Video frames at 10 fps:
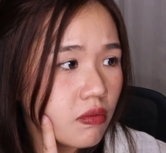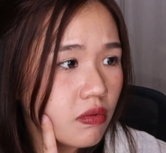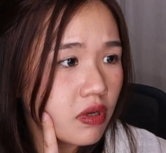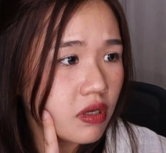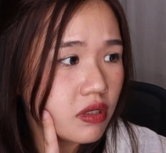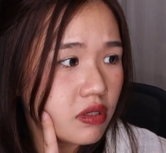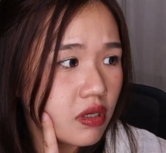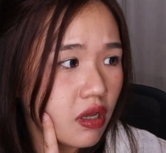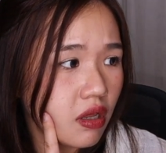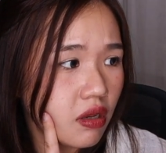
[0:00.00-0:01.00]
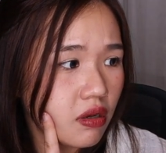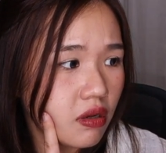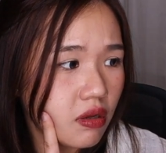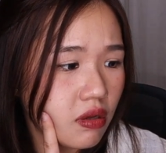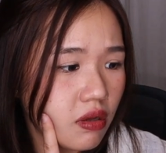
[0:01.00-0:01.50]
What is that?
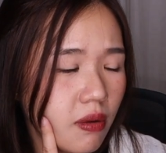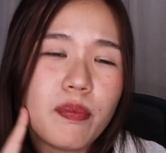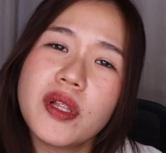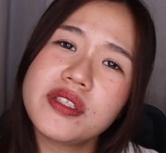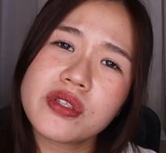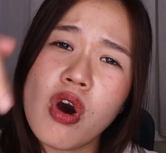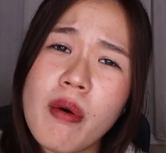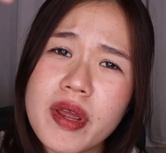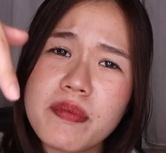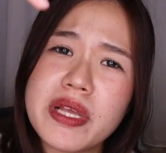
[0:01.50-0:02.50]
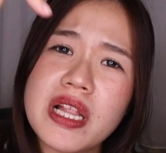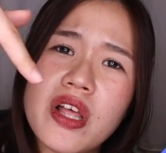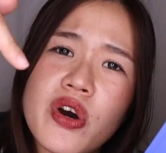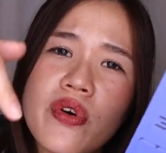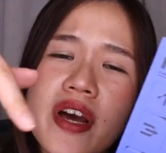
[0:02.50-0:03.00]
Please comment below,